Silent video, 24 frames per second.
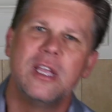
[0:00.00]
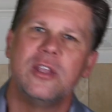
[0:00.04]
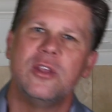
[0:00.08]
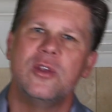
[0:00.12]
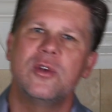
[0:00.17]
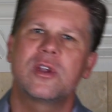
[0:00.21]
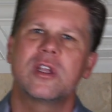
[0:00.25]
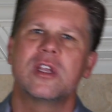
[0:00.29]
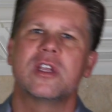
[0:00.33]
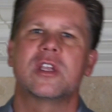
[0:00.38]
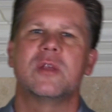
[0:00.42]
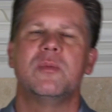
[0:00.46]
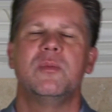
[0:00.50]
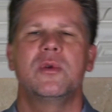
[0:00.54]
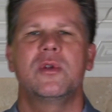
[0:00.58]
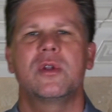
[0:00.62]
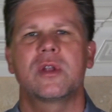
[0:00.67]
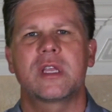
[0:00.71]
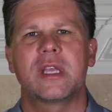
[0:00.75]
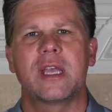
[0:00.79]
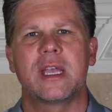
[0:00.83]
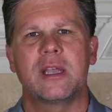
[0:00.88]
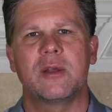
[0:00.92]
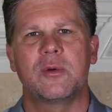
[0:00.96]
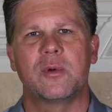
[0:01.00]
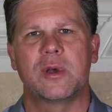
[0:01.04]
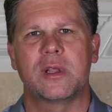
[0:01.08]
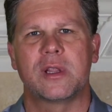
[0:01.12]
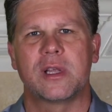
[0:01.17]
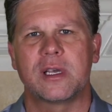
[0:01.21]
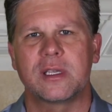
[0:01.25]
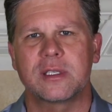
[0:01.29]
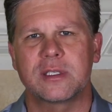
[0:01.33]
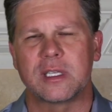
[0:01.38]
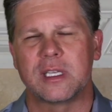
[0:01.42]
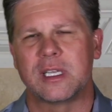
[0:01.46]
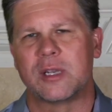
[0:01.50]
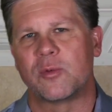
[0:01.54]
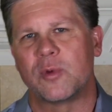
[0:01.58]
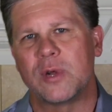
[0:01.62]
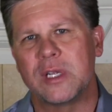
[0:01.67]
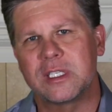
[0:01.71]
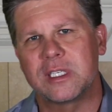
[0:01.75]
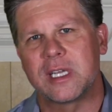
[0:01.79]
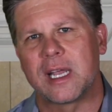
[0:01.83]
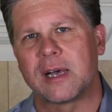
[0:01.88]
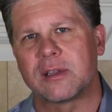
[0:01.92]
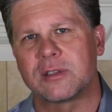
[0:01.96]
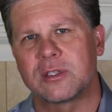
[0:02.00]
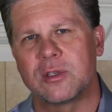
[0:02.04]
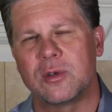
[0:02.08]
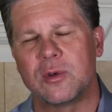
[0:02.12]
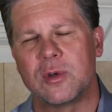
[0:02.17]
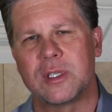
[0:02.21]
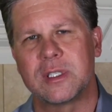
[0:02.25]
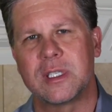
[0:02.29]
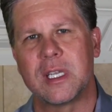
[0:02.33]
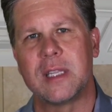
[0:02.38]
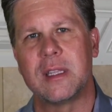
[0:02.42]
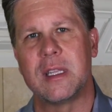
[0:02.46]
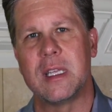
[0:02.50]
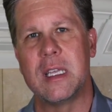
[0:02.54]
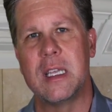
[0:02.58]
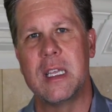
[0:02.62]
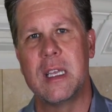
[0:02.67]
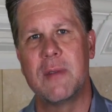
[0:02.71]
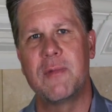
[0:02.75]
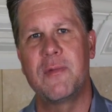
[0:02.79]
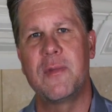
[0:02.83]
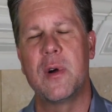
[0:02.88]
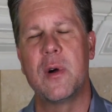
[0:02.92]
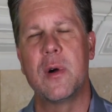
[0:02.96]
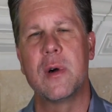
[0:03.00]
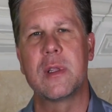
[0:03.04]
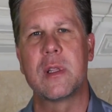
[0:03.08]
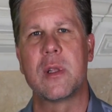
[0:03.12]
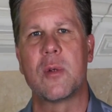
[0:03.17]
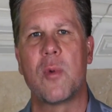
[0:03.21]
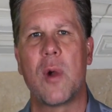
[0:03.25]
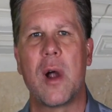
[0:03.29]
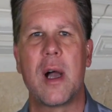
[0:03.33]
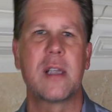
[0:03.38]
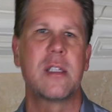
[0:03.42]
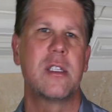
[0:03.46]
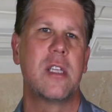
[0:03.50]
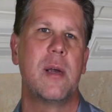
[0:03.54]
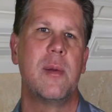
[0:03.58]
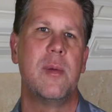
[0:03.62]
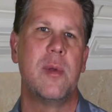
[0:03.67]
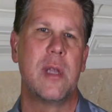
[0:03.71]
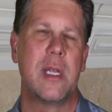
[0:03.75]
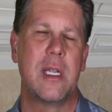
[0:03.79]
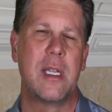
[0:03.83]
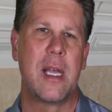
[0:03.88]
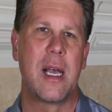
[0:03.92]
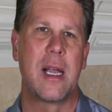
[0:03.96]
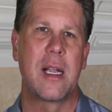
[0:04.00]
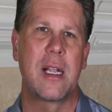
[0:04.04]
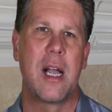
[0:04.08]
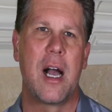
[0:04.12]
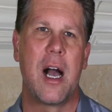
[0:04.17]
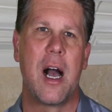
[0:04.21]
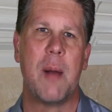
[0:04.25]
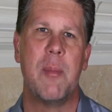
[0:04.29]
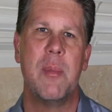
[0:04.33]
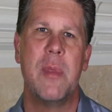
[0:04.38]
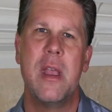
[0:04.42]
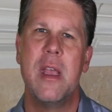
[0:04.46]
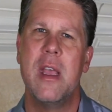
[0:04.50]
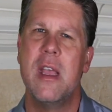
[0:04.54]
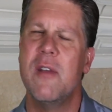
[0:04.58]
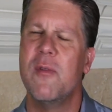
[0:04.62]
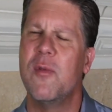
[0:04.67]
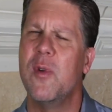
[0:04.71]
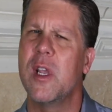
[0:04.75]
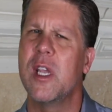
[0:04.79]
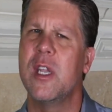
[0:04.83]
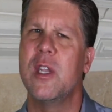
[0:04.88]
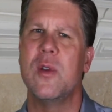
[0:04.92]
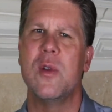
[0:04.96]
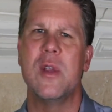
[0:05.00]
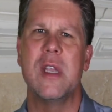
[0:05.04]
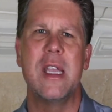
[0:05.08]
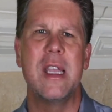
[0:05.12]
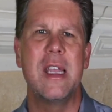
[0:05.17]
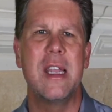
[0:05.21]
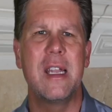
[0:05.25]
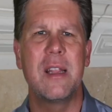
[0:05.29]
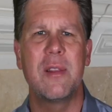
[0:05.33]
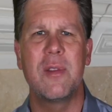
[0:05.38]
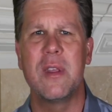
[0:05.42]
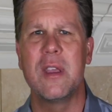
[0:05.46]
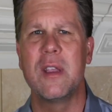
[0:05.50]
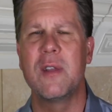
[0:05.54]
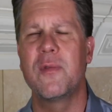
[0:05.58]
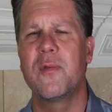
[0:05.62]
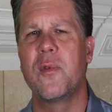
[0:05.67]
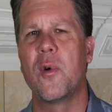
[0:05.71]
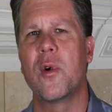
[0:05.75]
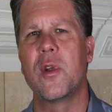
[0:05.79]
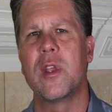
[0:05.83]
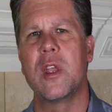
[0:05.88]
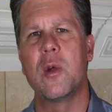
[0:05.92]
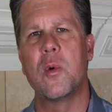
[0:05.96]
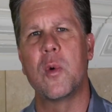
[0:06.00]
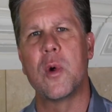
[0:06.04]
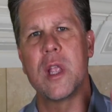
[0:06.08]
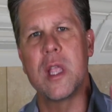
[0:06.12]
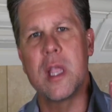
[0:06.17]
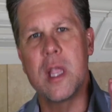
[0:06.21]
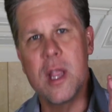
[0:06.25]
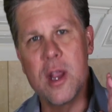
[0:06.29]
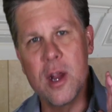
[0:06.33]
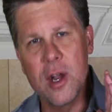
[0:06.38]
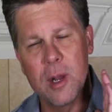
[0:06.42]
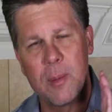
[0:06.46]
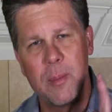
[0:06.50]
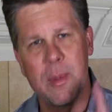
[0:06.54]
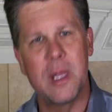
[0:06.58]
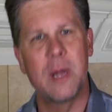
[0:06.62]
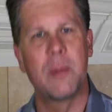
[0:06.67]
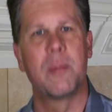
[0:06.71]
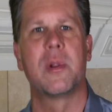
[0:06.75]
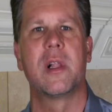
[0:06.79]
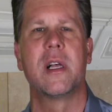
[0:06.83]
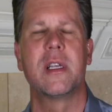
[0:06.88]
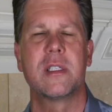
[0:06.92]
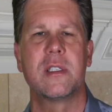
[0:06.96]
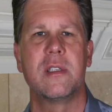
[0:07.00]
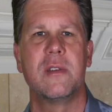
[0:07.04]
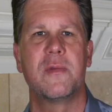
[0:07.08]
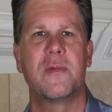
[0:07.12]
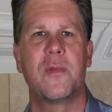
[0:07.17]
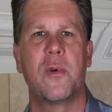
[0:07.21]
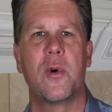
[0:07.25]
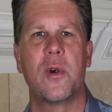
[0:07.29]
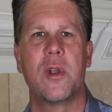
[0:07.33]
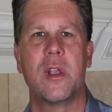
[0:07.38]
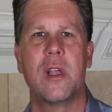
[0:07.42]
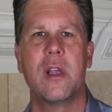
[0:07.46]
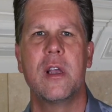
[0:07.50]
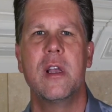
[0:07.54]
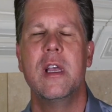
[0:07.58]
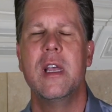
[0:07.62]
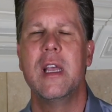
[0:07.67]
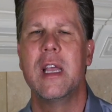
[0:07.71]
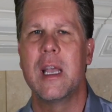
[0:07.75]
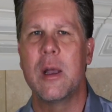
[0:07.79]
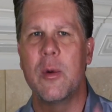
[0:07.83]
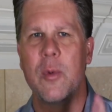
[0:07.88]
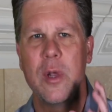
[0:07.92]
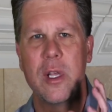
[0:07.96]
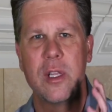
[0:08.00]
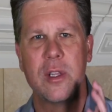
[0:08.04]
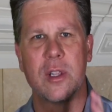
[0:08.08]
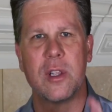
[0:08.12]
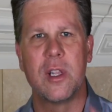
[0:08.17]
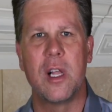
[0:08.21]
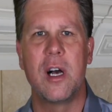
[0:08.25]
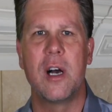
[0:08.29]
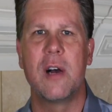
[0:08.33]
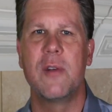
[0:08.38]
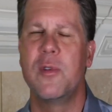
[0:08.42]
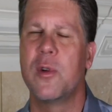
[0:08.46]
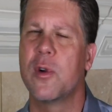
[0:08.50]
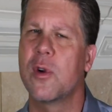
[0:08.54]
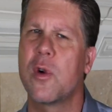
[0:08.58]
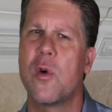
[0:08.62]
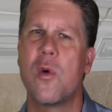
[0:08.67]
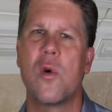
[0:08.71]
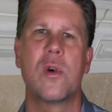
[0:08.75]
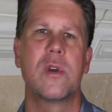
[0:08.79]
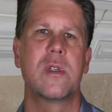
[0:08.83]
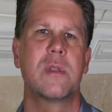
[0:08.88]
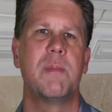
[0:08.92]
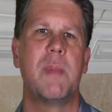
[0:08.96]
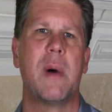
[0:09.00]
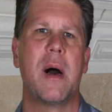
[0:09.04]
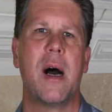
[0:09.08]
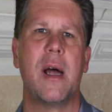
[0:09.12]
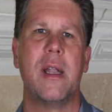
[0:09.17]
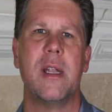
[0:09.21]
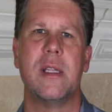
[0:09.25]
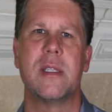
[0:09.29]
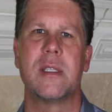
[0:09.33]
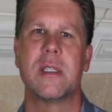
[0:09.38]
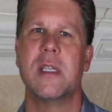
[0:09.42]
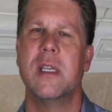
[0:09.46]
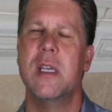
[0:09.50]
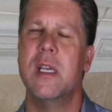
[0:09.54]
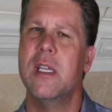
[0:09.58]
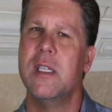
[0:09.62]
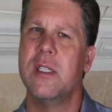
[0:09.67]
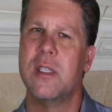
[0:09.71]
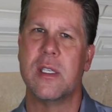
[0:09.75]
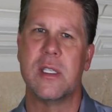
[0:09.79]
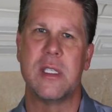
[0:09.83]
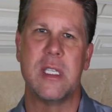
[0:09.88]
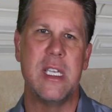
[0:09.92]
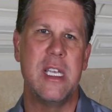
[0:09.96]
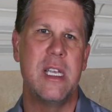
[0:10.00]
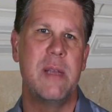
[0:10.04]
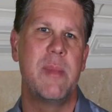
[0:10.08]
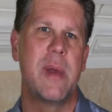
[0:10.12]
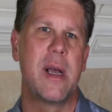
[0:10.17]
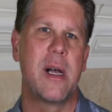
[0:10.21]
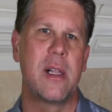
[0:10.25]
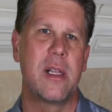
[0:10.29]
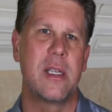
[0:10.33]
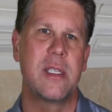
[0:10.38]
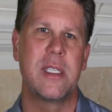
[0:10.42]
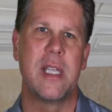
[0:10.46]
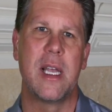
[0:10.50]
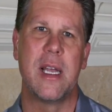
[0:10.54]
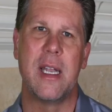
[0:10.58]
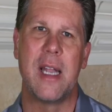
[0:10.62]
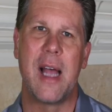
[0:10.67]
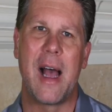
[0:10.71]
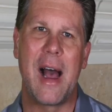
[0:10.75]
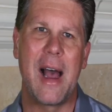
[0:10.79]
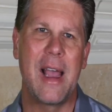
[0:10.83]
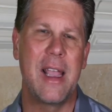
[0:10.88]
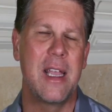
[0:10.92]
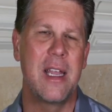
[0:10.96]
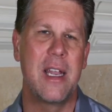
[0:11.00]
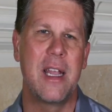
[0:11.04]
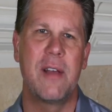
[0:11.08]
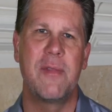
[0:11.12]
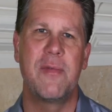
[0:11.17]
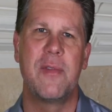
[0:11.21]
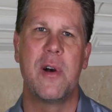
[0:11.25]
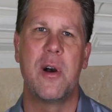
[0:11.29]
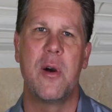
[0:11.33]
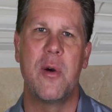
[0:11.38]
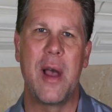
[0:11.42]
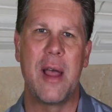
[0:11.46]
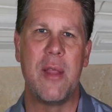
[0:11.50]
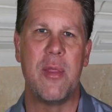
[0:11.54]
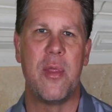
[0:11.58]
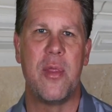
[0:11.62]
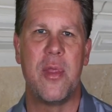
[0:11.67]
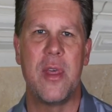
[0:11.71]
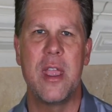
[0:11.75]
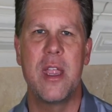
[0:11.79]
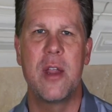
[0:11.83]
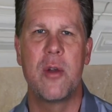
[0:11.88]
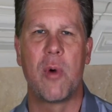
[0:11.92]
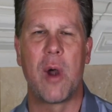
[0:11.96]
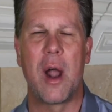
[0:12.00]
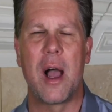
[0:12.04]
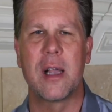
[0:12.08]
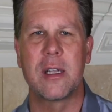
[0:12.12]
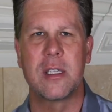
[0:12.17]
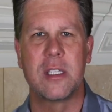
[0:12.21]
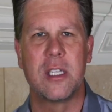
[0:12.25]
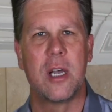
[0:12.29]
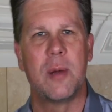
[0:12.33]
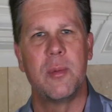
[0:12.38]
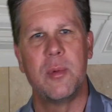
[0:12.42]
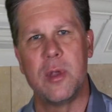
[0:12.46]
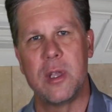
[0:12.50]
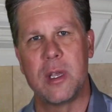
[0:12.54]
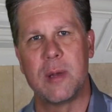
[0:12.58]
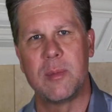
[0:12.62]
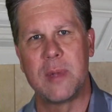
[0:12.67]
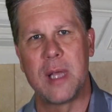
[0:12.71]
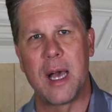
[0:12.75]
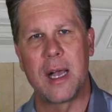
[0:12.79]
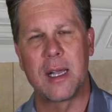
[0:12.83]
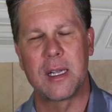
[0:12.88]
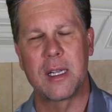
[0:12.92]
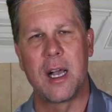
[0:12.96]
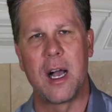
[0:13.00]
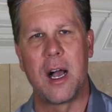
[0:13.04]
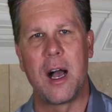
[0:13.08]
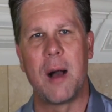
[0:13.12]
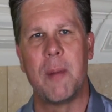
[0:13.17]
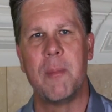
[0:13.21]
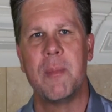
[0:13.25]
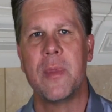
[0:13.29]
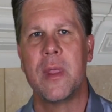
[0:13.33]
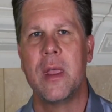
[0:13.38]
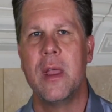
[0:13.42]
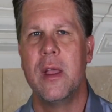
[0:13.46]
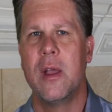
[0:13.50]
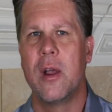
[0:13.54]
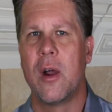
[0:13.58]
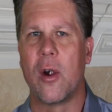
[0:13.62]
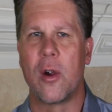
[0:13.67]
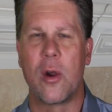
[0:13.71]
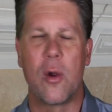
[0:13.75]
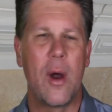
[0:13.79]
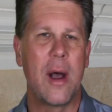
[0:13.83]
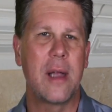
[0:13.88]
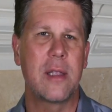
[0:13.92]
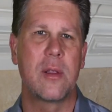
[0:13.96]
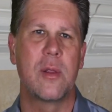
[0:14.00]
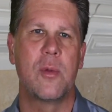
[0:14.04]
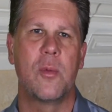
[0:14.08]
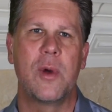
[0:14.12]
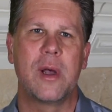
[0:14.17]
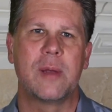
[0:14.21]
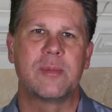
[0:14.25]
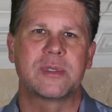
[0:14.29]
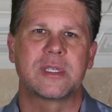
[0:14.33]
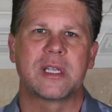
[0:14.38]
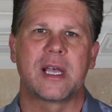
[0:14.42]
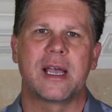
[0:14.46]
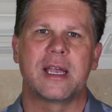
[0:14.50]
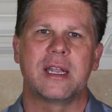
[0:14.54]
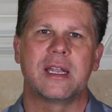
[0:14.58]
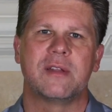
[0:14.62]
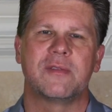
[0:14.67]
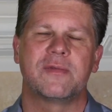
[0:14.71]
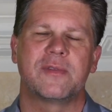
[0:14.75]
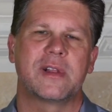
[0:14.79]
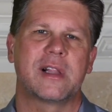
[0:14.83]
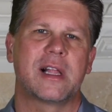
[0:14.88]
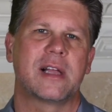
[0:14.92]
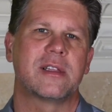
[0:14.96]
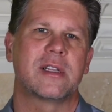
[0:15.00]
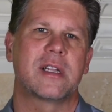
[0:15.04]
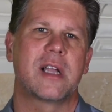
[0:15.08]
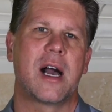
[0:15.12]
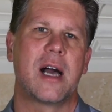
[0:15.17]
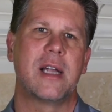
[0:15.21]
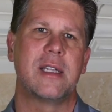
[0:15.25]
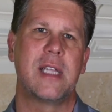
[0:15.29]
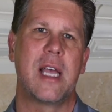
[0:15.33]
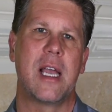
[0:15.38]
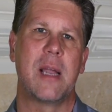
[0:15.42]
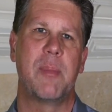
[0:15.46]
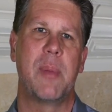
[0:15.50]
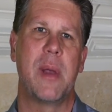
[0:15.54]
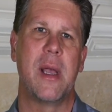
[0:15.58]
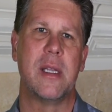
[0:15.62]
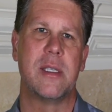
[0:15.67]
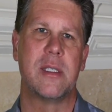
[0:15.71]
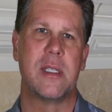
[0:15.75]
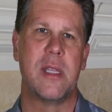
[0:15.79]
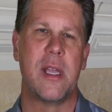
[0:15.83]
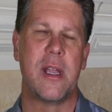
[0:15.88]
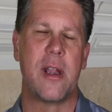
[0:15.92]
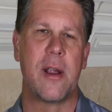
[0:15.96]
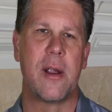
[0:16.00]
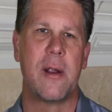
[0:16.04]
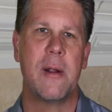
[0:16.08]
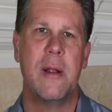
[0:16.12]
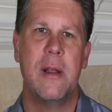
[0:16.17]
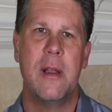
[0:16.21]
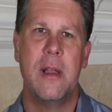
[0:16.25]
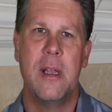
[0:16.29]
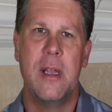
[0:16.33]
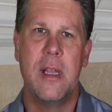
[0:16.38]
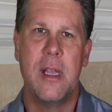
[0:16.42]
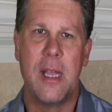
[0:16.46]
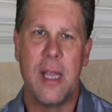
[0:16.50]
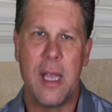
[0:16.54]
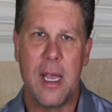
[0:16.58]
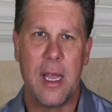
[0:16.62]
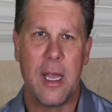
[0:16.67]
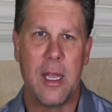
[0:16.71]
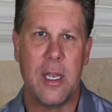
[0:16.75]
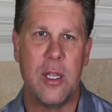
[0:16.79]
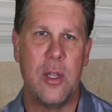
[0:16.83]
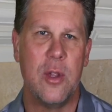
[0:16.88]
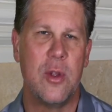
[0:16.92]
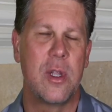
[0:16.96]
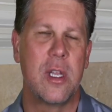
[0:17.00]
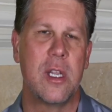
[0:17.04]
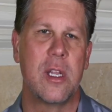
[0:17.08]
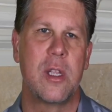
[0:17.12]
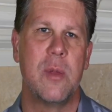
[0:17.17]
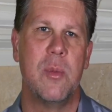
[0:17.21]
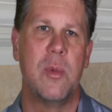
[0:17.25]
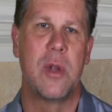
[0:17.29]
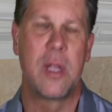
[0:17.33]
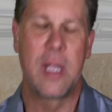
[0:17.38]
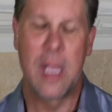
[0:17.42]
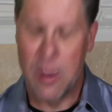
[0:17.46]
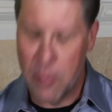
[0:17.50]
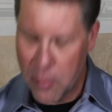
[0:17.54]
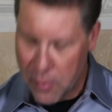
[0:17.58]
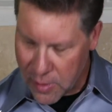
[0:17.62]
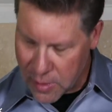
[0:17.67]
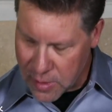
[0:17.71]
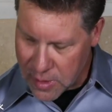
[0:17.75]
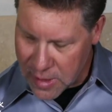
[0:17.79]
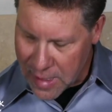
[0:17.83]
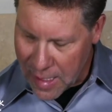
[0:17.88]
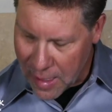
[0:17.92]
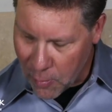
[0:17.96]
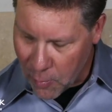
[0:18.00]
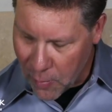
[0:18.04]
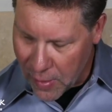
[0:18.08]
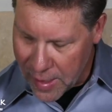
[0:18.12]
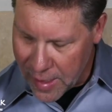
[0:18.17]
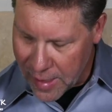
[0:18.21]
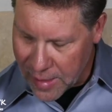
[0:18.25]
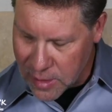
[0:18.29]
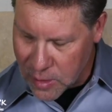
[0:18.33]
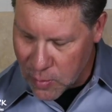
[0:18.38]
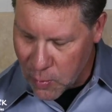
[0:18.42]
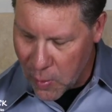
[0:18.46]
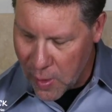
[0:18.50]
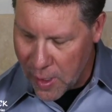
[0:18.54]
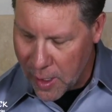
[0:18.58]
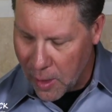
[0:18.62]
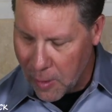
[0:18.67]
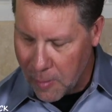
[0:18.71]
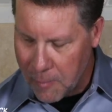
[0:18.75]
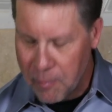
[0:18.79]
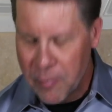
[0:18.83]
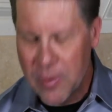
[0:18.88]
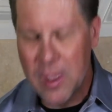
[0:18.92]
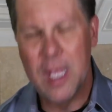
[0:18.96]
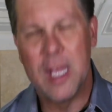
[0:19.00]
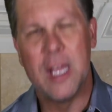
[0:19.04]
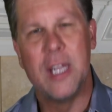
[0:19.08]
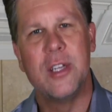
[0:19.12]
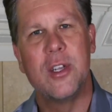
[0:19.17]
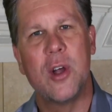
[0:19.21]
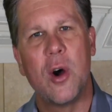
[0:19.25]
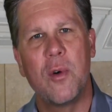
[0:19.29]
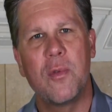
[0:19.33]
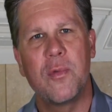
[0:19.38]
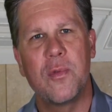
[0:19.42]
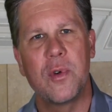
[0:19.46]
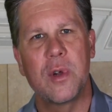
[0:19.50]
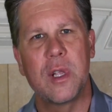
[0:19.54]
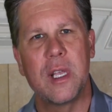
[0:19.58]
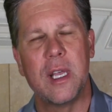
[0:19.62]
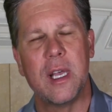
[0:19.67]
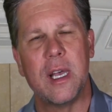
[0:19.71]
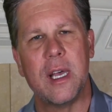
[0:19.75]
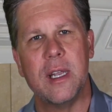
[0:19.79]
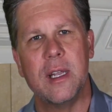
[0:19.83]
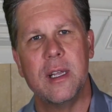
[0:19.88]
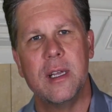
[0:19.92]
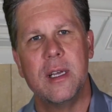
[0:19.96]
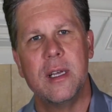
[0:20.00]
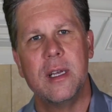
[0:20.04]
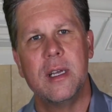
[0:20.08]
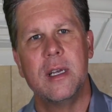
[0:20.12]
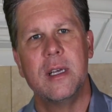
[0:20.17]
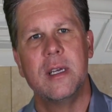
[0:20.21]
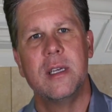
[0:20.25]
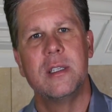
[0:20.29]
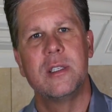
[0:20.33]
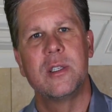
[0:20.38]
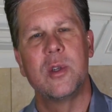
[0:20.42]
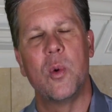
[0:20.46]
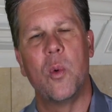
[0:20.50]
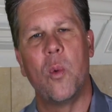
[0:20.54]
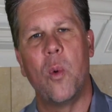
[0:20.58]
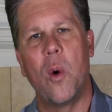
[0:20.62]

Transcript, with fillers: you can communicate with us and reach out to us at the info at therockwm.com. If we can do anything for you, we're here to be a blessing for you, and we love your correspondence. Just email us at info at therockwm.com or go out to the website and fill out the contact page there, and you can communicate with us that way as well. And don't forget, to